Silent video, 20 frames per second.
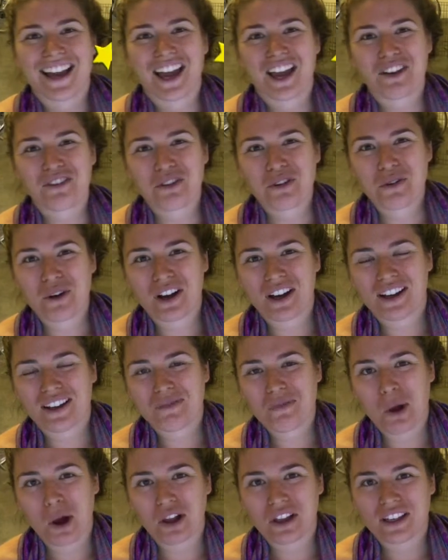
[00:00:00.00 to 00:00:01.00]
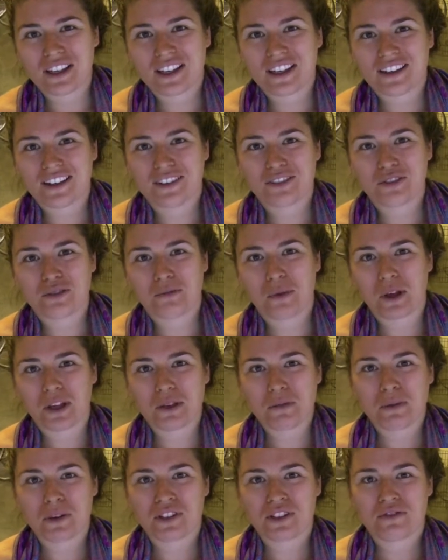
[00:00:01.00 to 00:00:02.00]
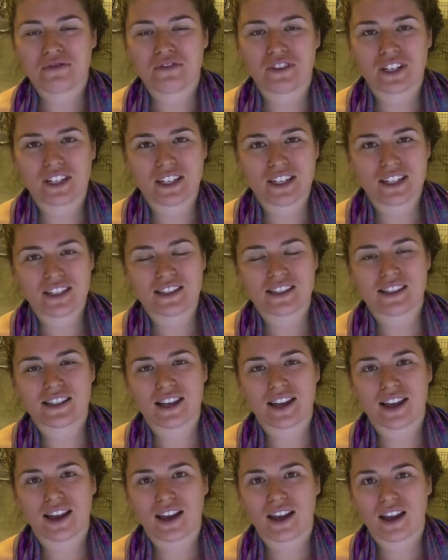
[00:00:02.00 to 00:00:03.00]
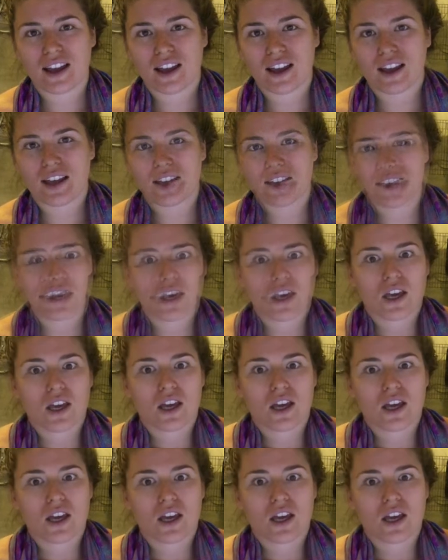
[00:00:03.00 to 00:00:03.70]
everyone, Molly here from Molly Pearson Fitness and